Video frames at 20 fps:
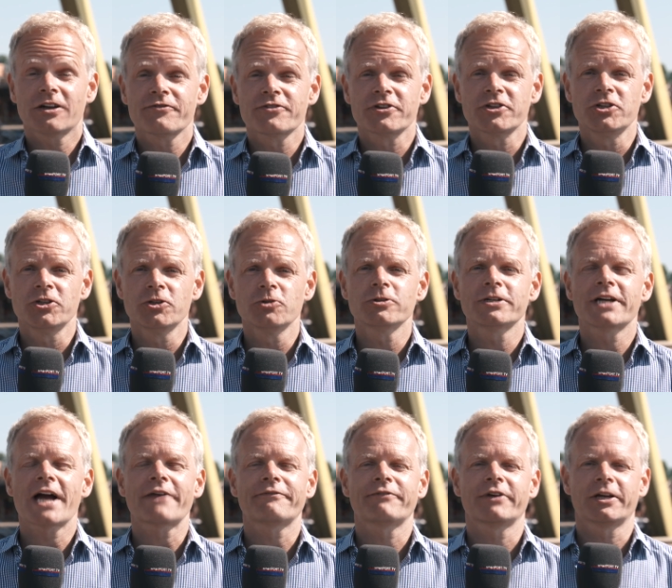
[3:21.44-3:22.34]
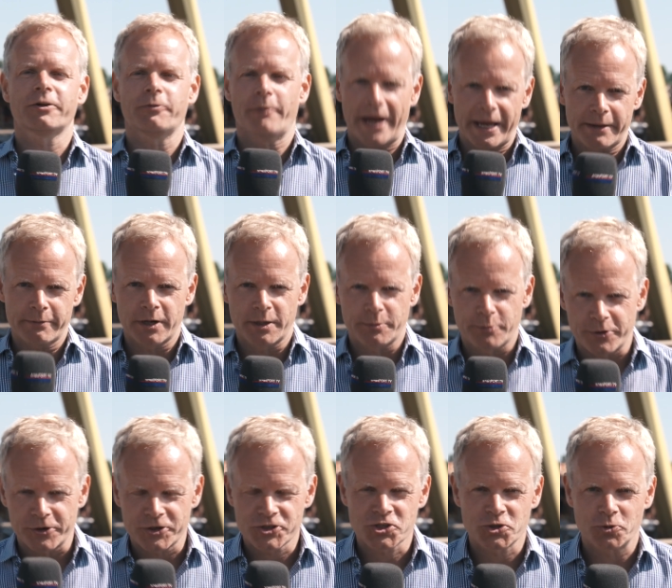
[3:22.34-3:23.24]
of the new Kattwyk railway
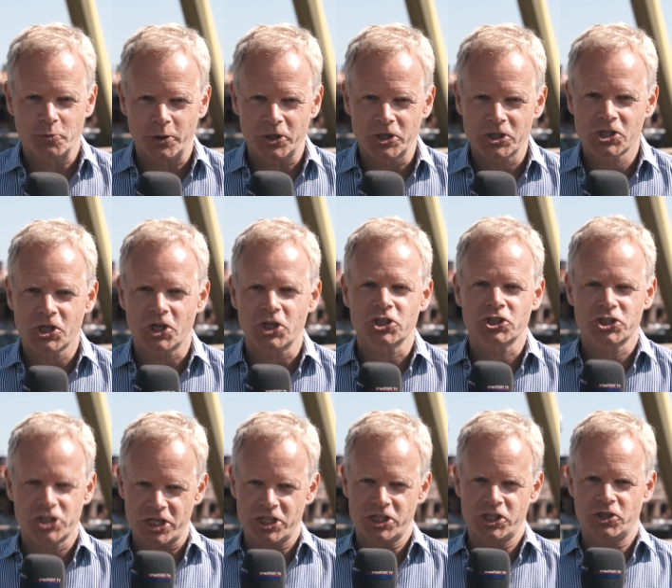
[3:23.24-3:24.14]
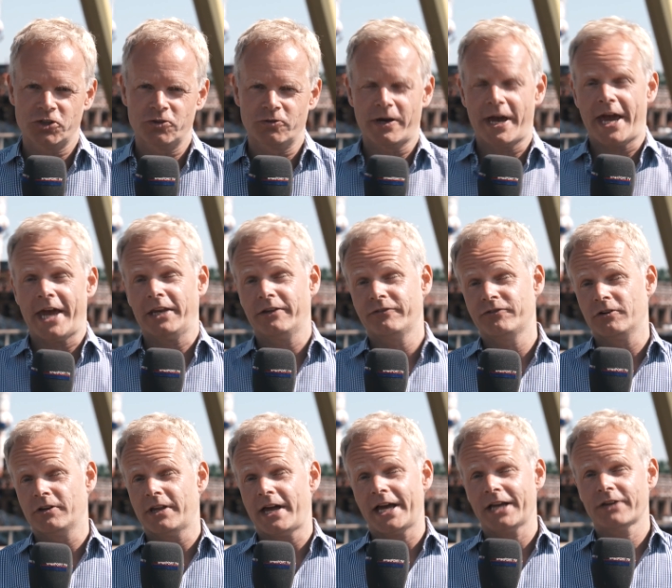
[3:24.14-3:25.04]
bridge will continue, and
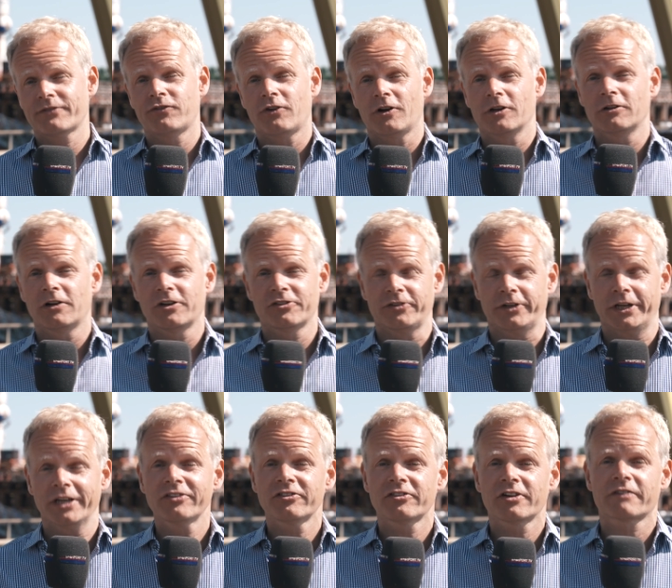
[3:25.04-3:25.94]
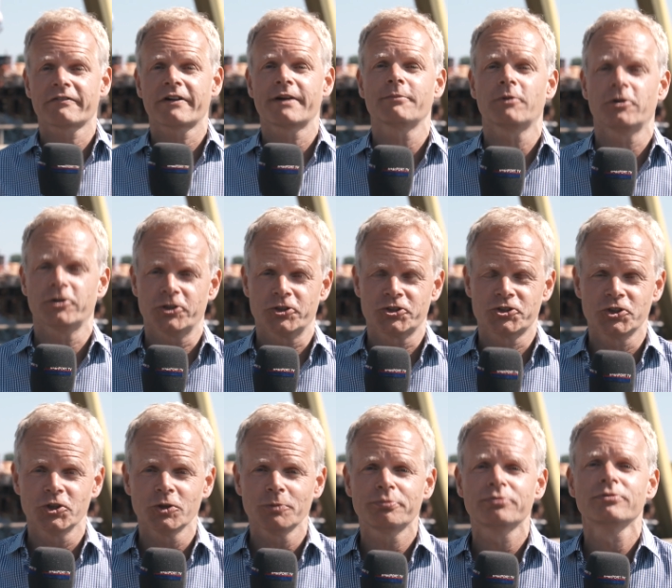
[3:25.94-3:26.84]
if you like, follow us on Instagram or
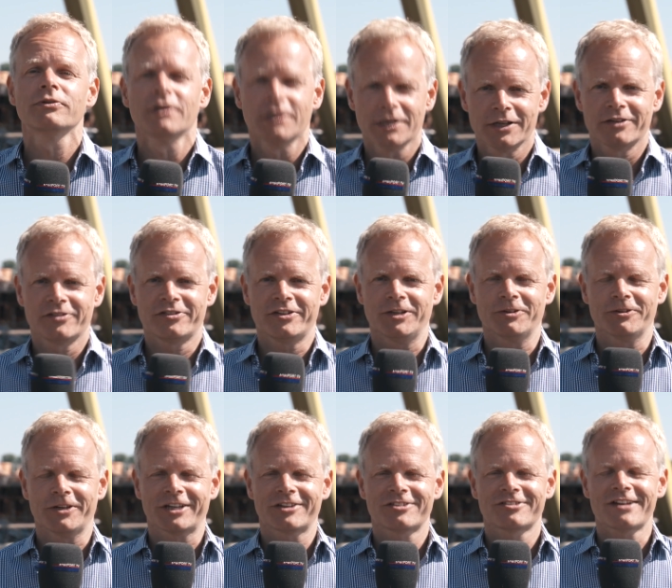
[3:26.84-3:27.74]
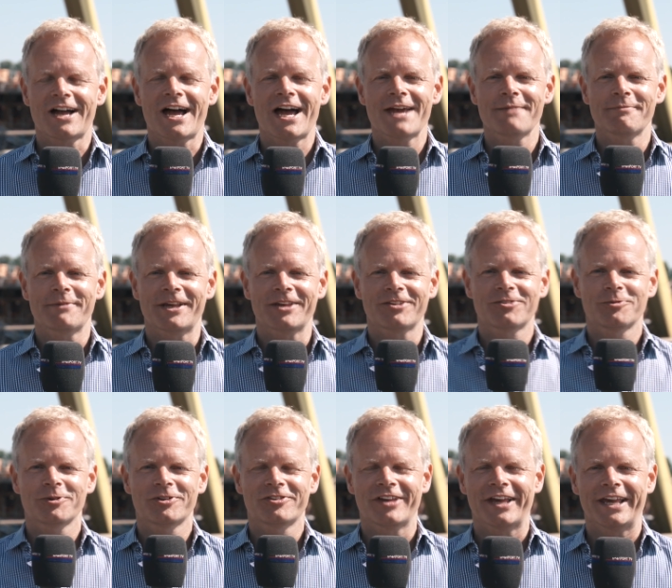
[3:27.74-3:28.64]
YouTube. See you next time, and
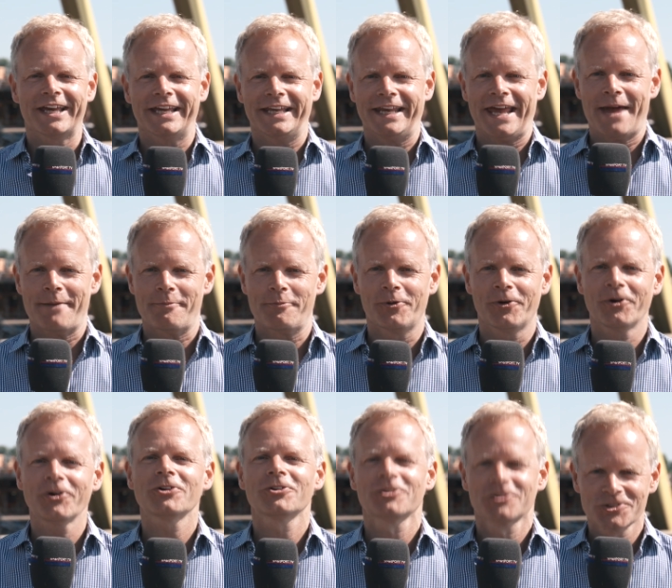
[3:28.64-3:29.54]
as we say in Hamburg,